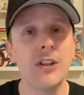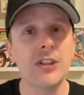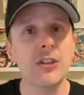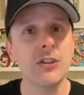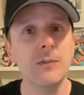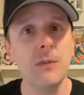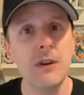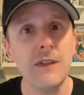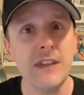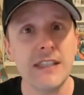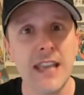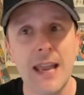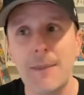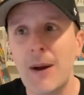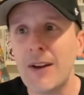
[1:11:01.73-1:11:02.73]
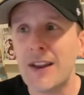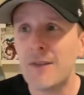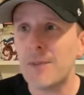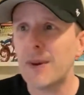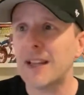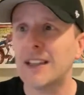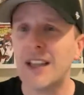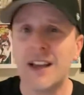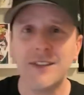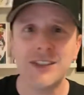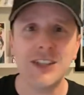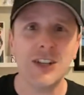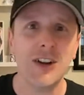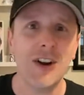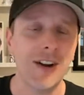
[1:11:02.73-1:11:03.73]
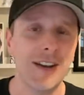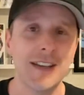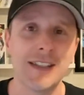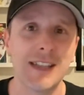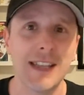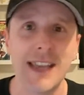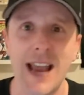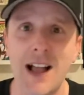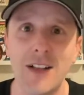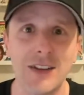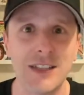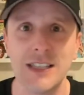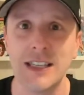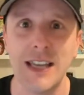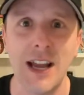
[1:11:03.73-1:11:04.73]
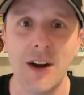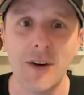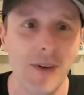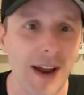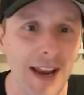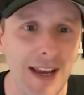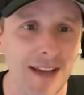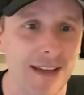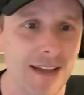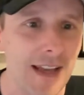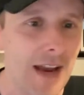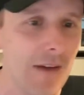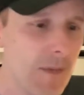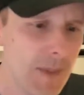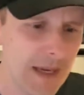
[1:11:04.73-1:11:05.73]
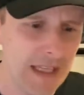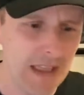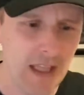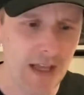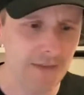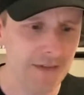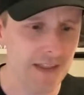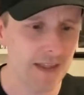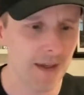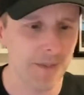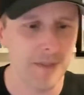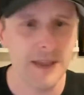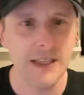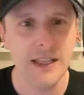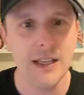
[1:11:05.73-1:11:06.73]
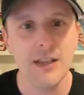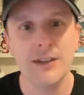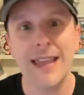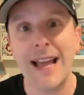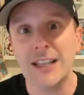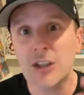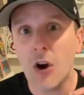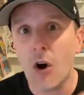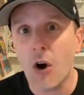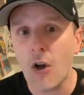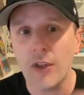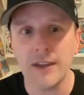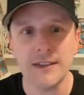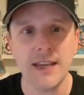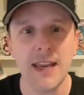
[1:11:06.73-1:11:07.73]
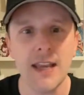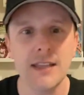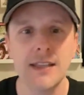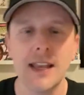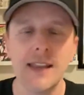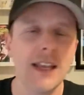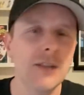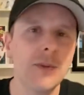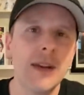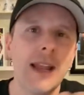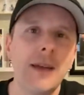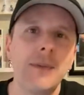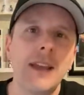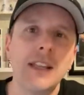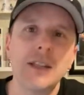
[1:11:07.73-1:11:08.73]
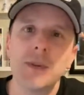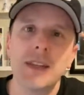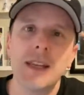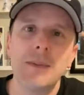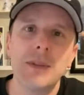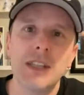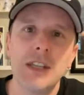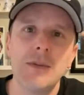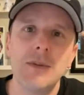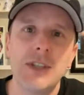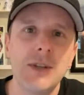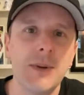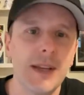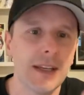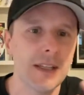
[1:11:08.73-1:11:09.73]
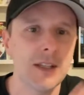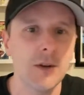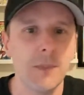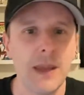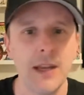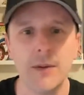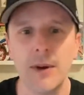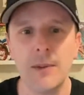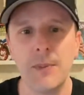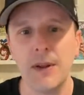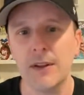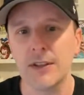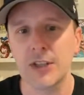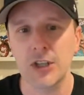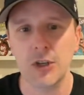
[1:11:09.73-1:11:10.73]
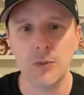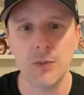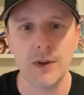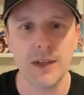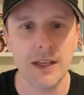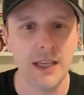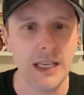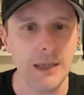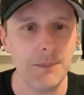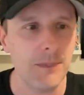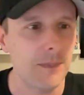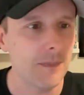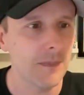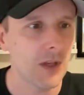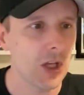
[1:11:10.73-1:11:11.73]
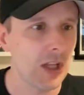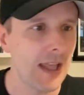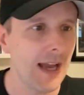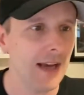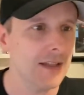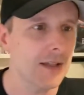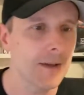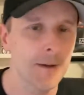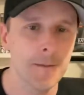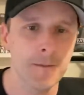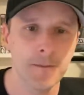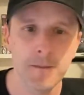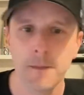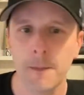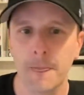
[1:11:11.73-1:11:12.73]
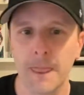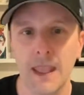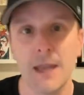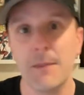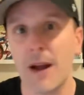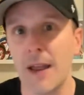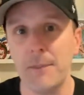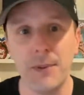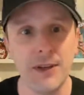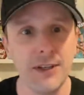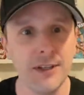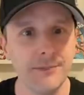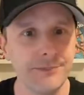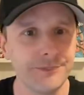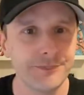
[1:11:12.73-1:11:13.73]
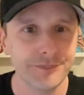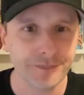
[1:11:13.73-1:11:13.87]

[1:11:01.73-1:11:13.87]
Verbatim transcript: once those movies came out, everybody loves the Guardians of the Galaxy now, right? Everybody loves them. That's all it takes, and that's what that's what the MCU is doing. So Beta Ray Bill is a good one to keep, collect, in my opinion.